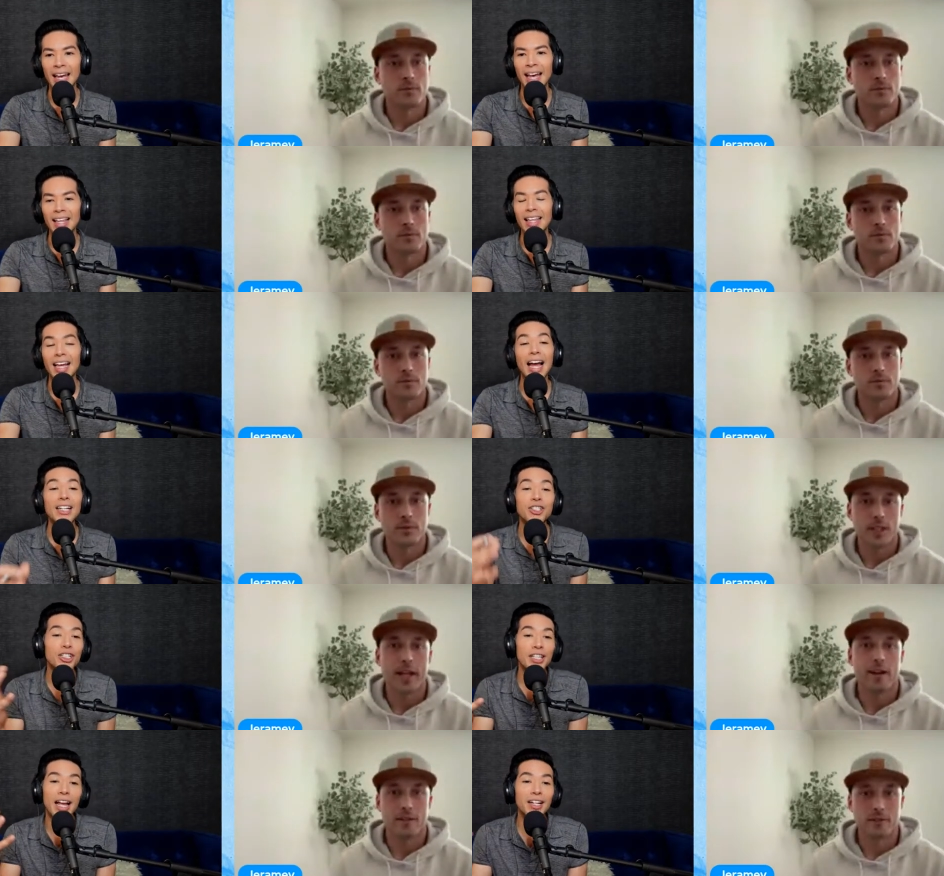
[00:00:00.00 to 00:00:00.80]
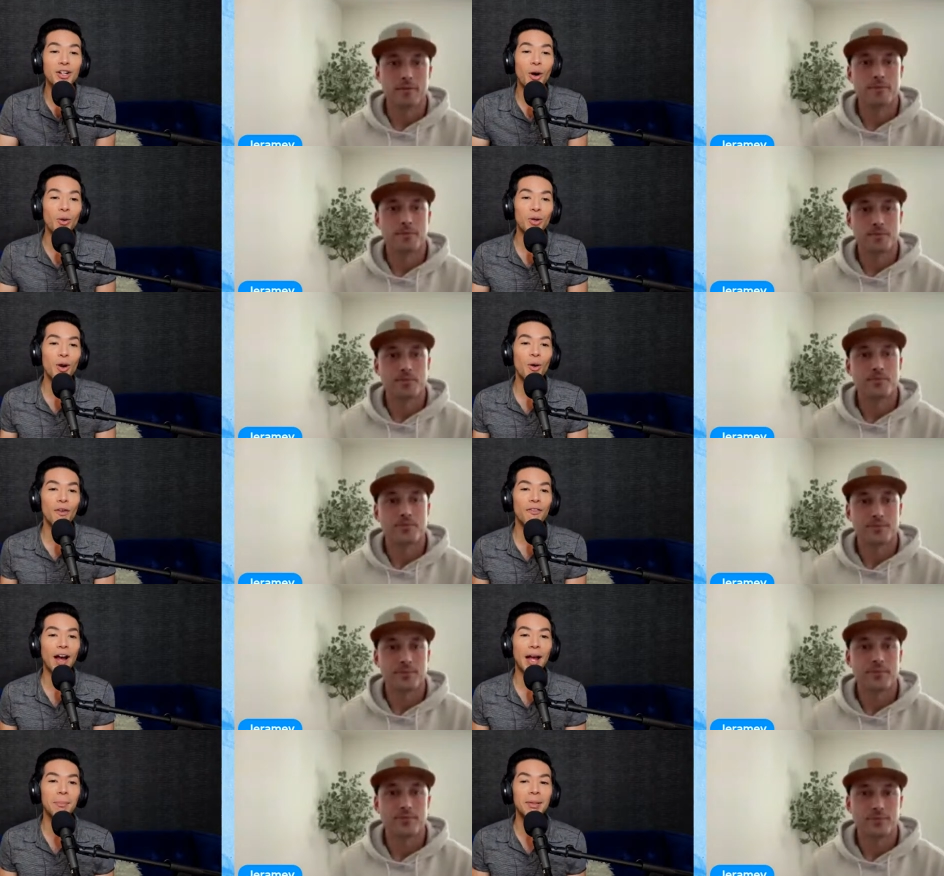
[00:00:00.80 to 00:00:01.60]
Speaker 1: Like I just I don't know if
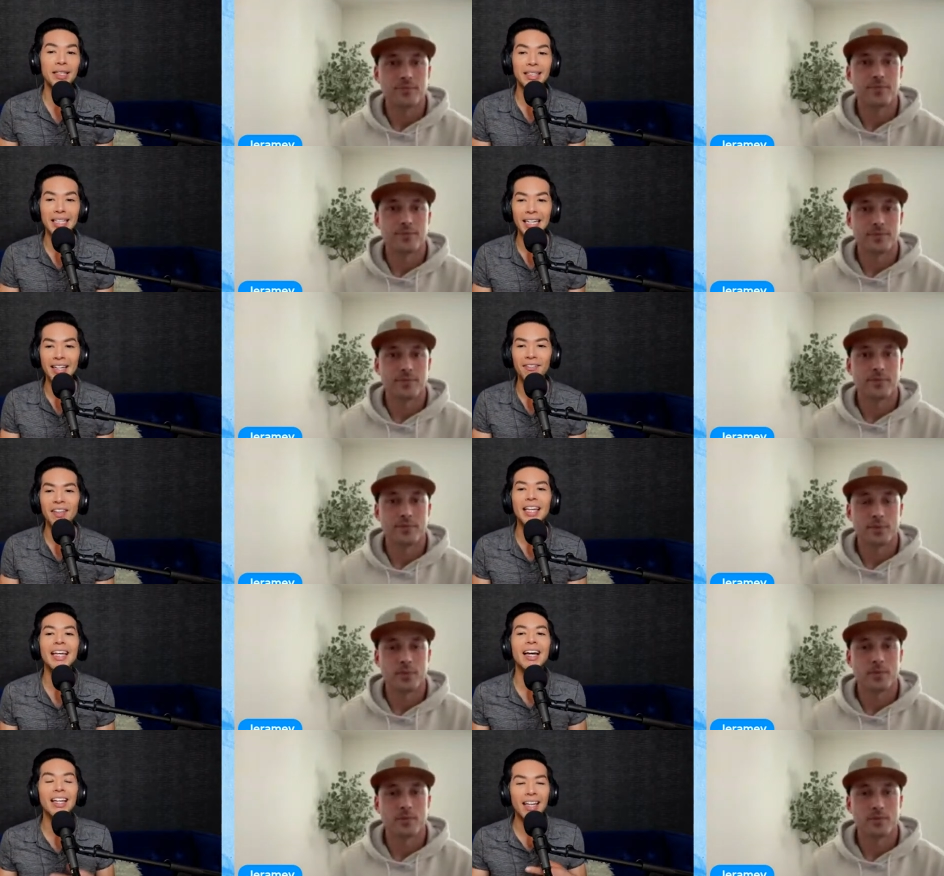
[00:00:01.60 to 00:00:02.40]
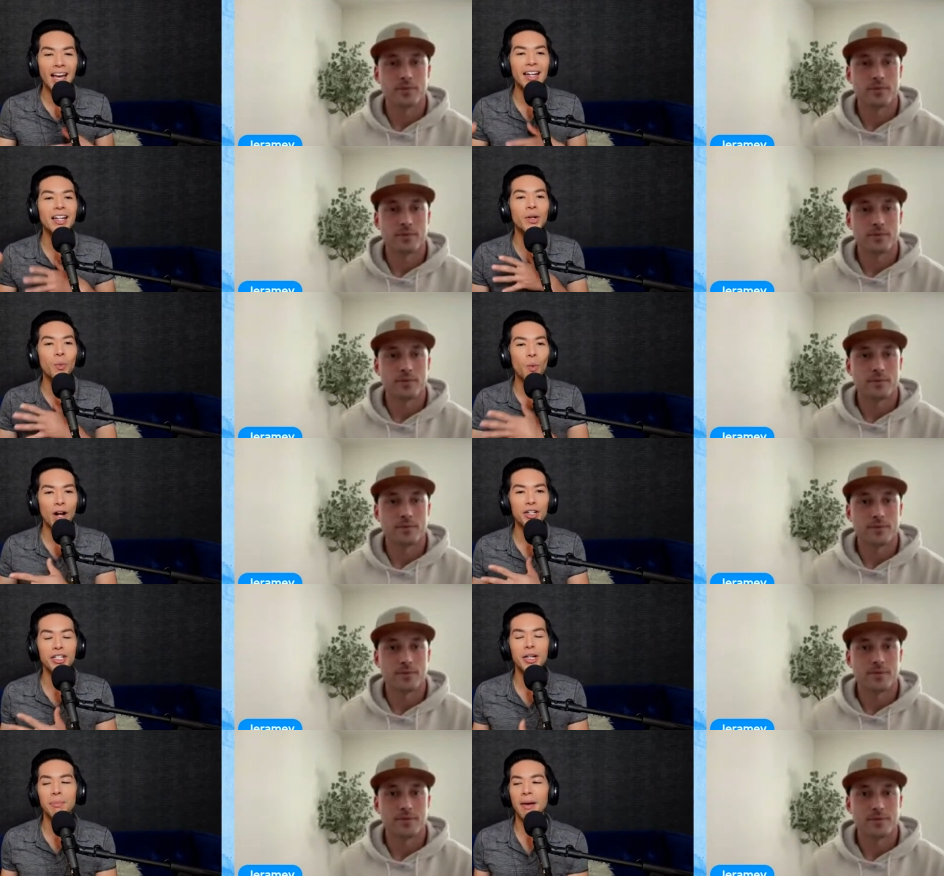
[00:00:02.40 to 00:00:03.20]
I believe like again in
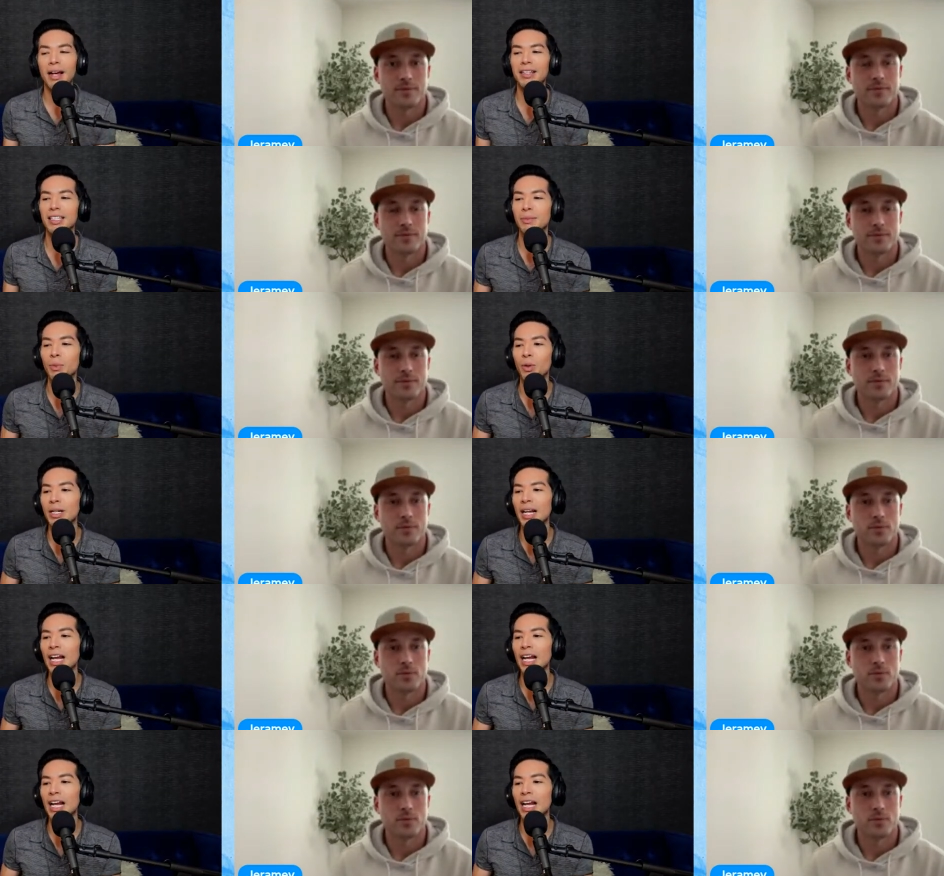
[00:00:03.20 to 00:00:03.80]
watching it back this morning,